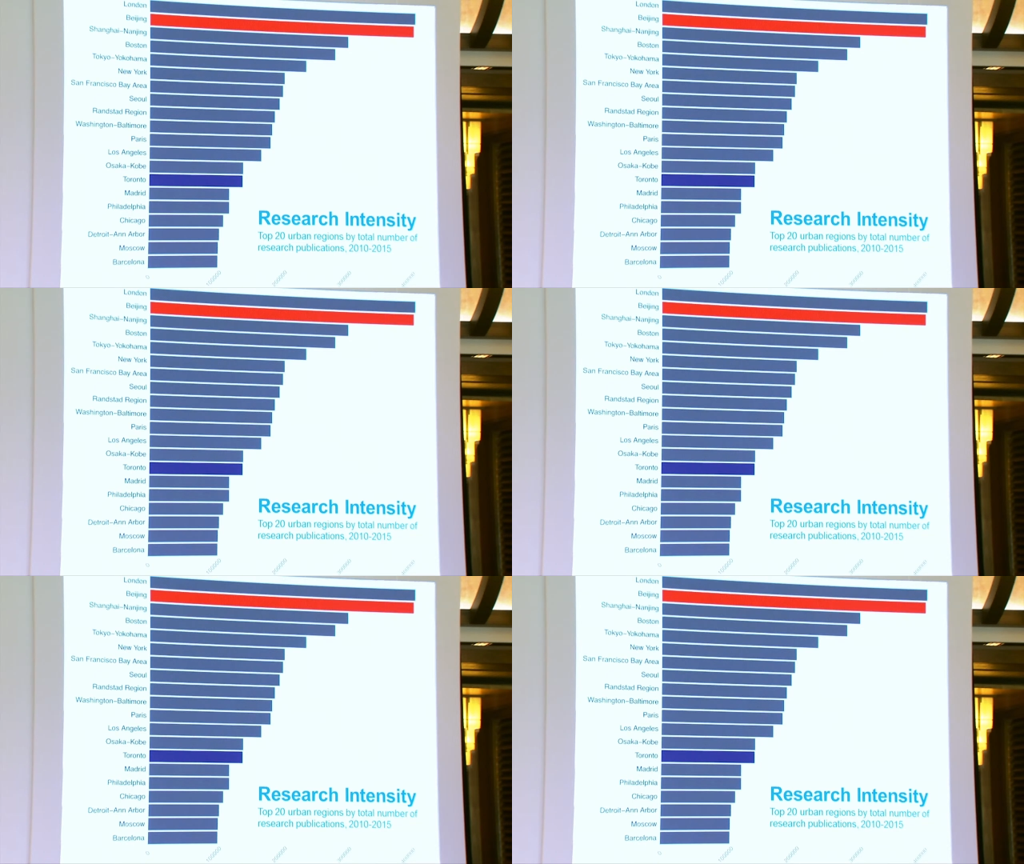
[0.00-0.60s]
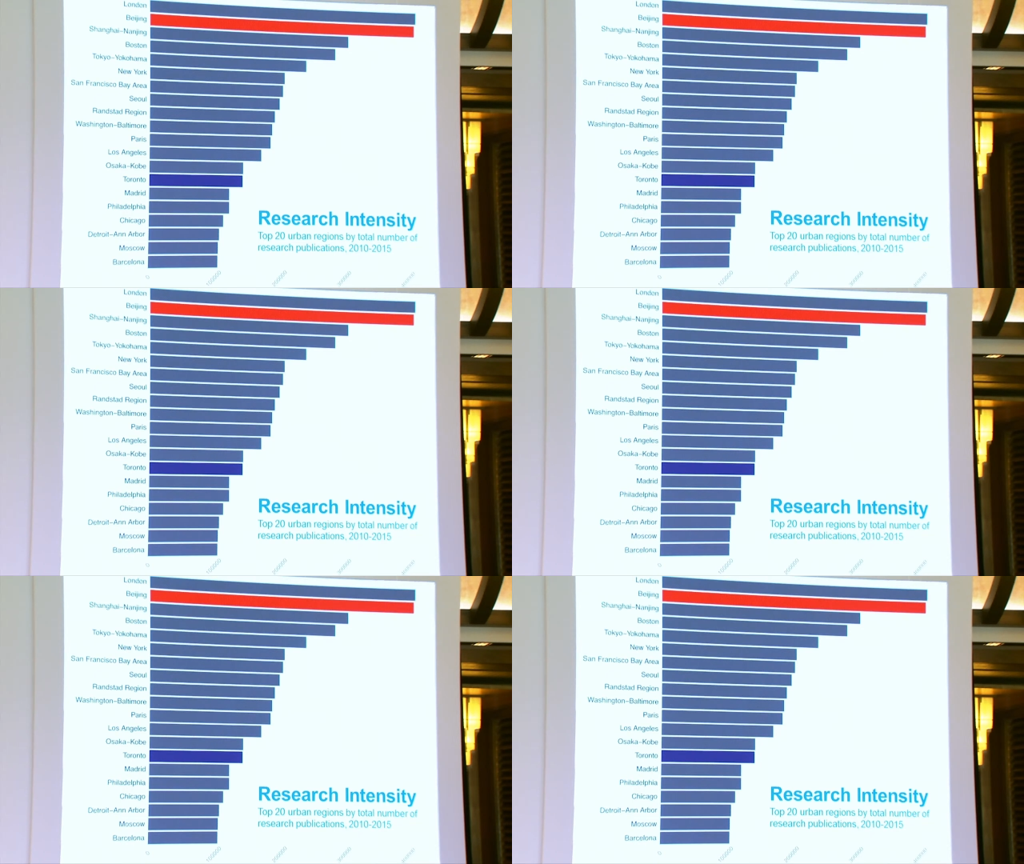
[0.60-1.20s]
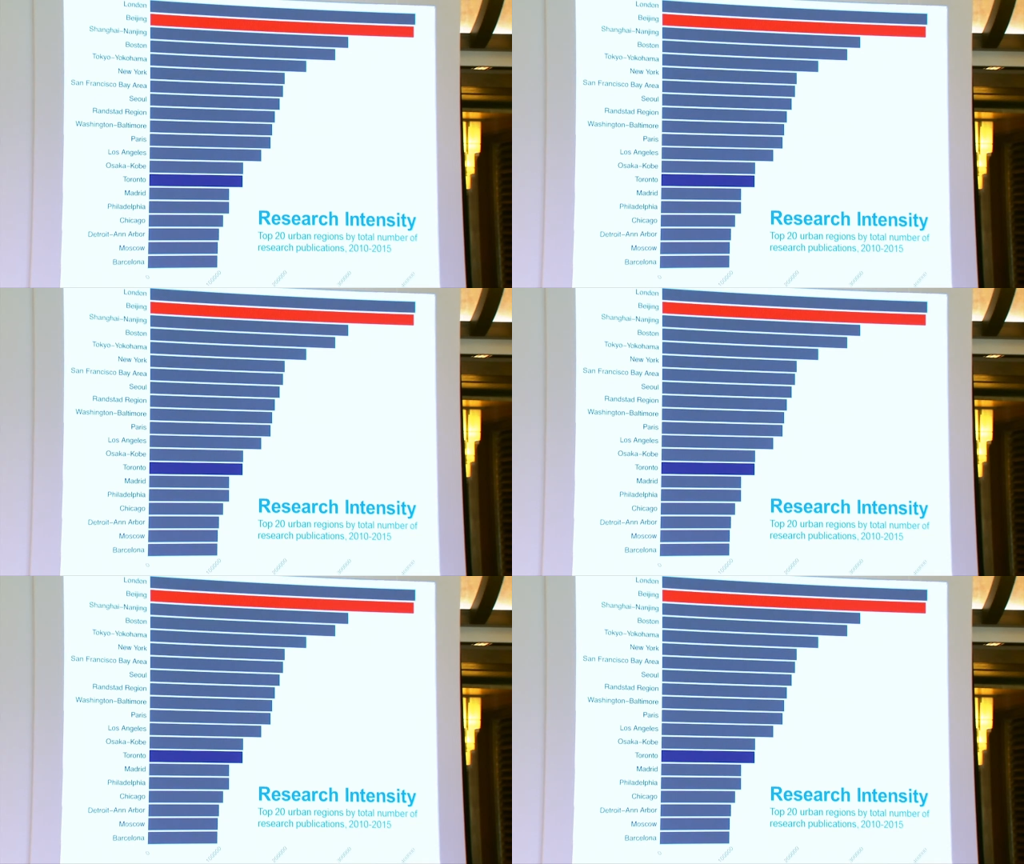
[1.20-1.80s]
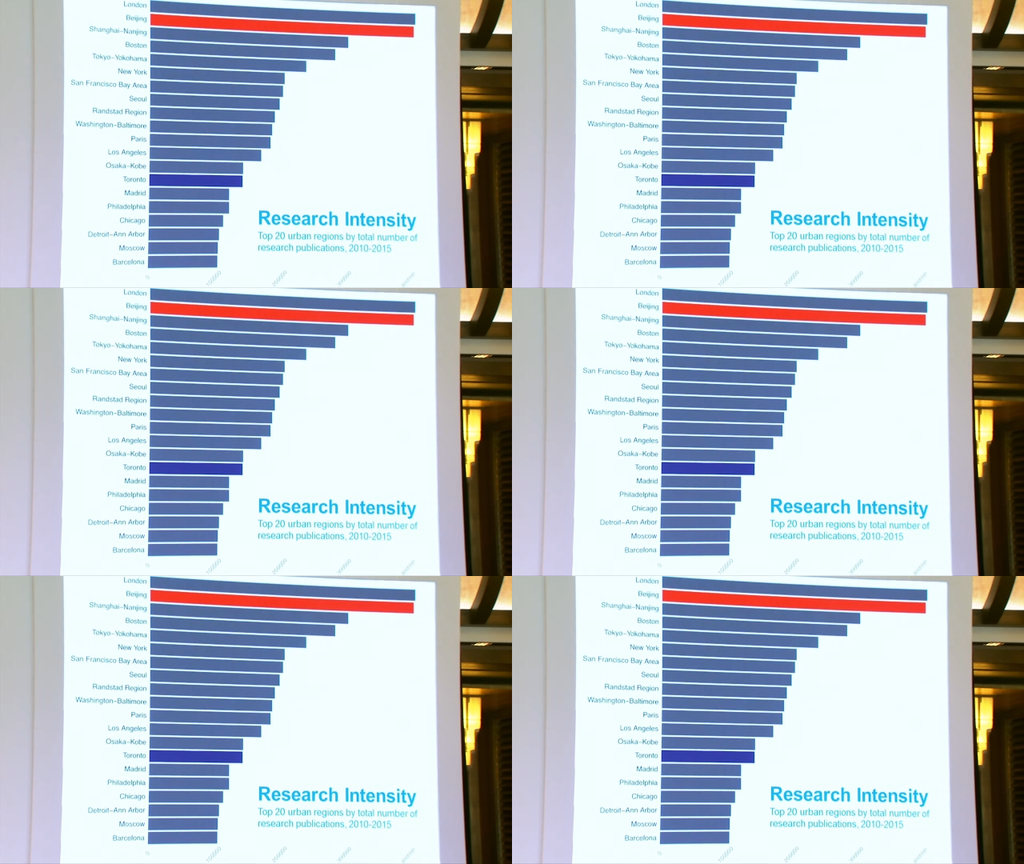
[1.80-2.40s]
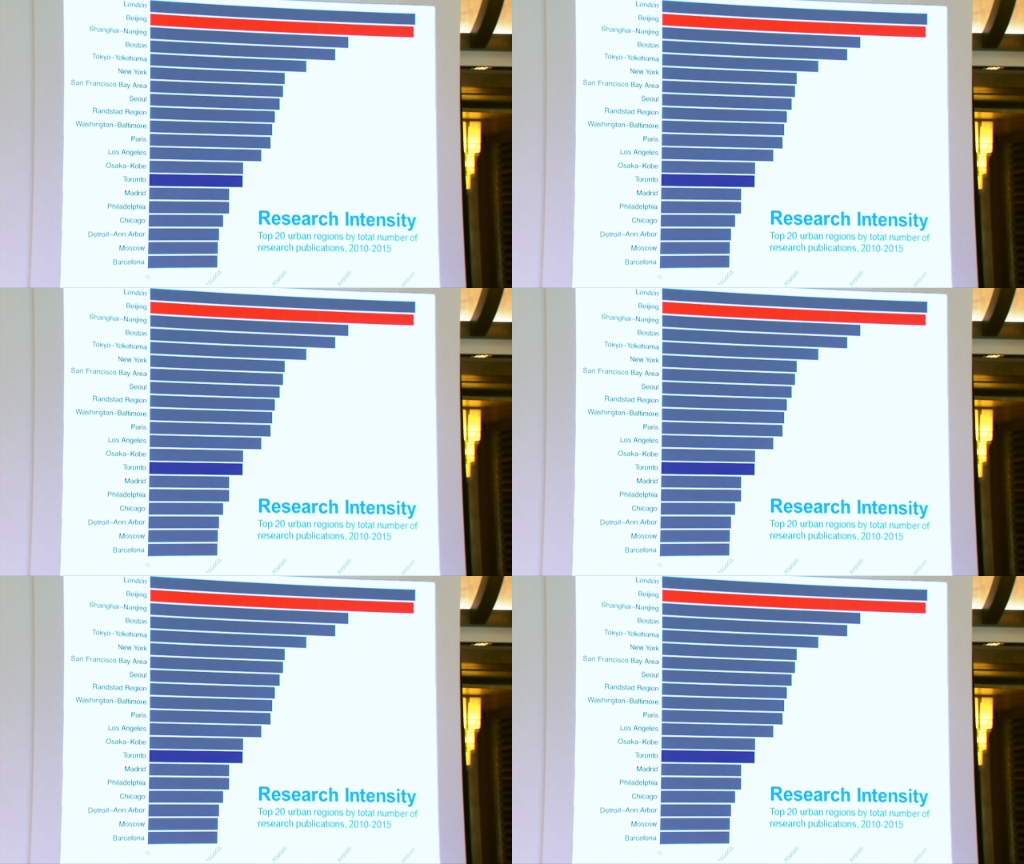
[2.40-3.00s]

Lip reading: [unreadable: no face in view]